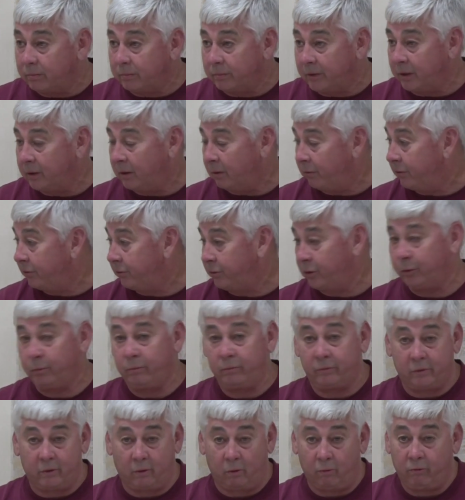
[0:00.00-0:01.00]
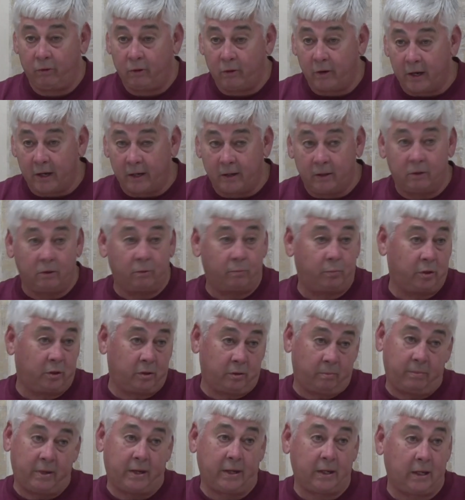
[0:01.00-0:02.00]
you know, they're too, they're overcrowded, they're putting
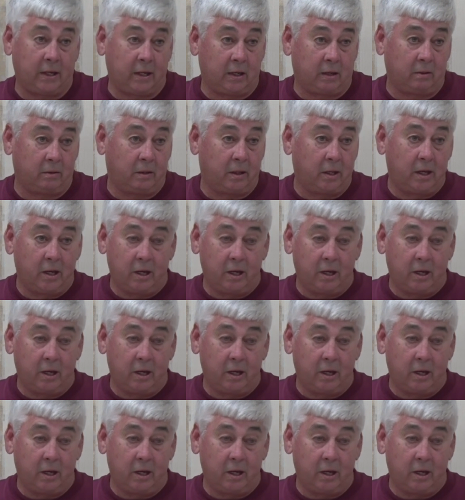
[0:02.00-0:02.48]
them back out,